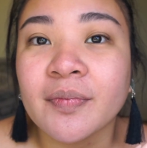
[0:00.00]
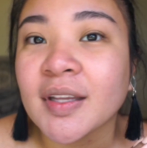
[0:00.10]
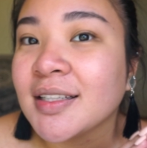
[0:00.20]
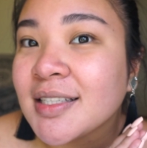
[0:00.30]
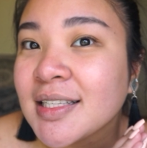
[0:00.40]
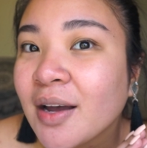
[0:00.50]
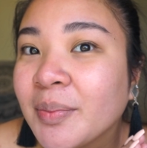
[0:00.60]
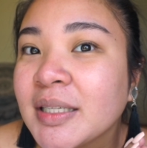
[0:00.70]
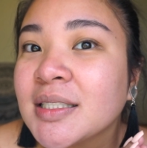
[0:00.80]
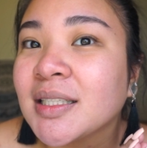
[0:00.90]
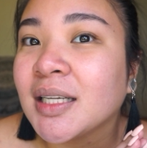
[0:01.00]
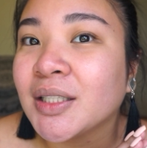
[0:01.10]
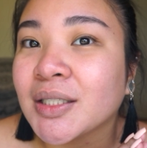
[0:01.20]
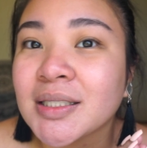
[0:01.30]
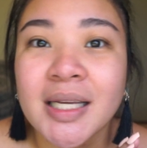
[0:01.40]
This is how my skin
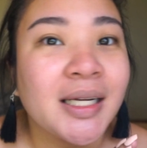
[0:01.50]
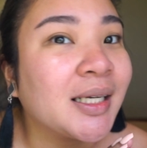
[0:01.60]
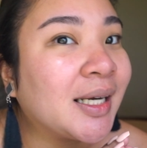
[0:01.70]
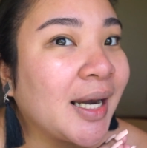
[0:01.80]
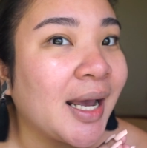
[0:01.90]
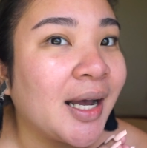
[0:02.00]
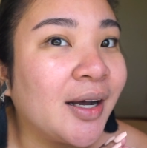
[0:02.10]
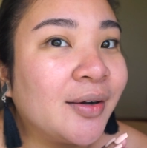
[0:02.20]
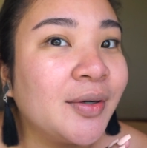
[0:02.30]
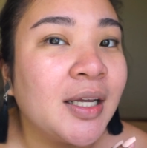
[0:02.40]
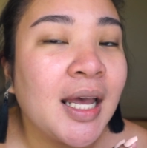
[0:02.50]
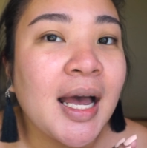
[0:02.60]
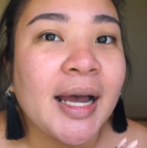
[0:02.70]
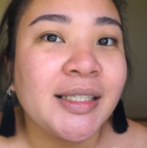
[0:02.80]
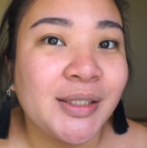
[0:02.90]
looks like now.
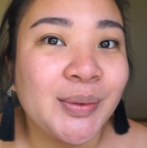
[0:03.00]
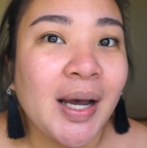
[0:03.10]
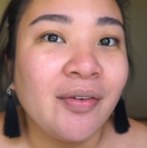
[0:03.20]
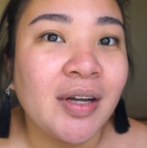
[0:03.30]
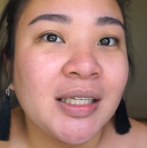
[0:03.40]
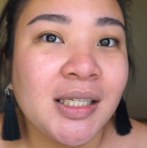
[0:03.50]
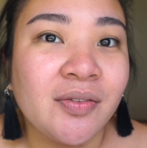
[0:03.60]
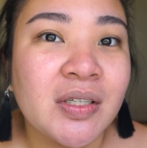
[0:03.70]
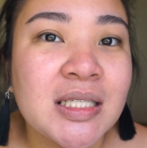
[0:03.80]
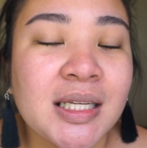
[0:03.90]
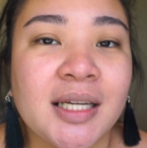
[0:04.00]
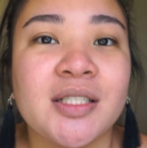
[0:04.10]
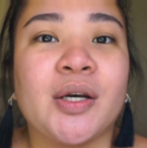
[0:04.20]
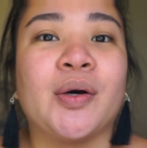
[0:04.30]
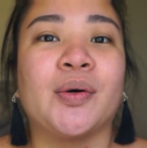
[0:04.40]
I do have uneven skin
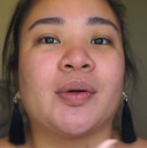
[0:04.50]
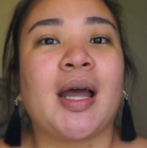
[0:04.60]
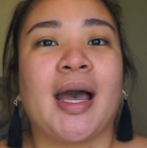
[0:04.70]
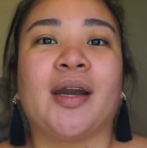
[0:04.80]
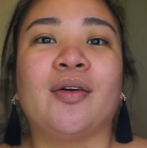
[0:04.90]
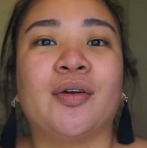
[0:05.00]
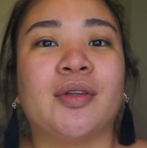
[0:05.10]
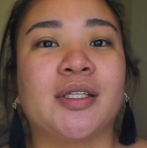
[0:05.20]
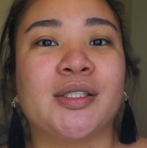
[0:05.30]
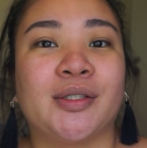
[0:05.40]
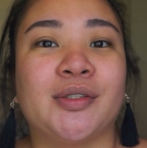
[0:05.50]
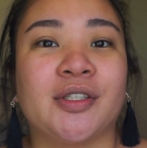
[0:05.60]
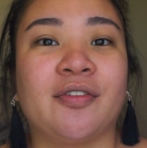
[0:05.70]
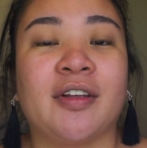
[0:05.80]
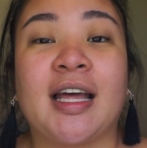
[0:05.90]
tone. I don't know the
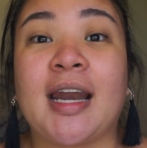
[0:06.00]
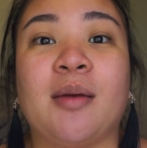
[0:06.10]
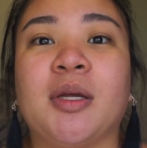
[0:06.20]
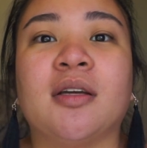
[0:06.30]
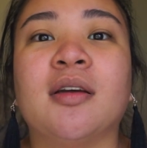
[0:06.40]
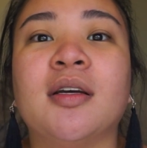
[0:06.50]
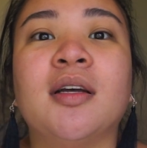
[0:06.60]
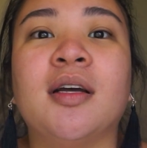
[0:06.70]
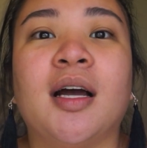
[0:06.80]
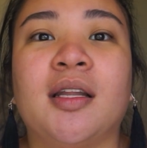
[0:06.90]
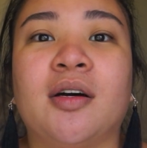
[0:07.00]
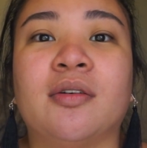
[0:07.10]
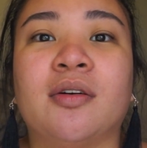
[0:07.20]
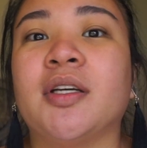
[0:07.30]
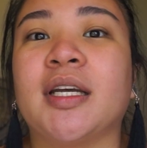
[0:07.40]
solution for that. I mean,
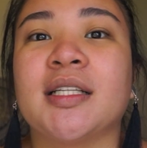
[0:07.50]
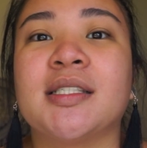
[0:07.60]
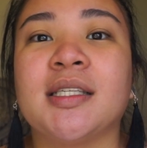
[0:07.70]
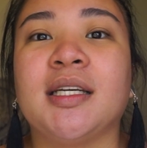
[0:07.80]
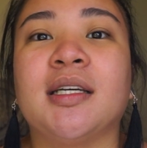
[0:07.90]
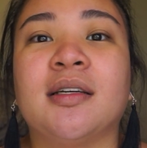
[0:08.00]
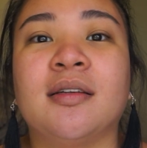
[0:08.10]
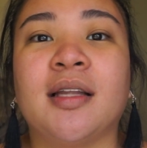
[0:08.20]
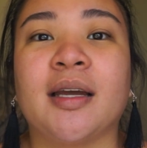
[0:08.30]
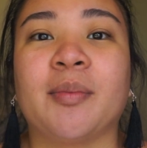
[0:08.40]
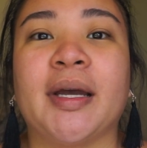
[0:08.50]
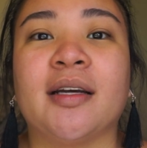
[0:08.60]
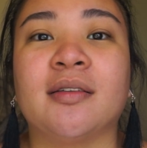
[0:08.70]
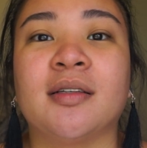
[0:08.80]
hello, you can see like my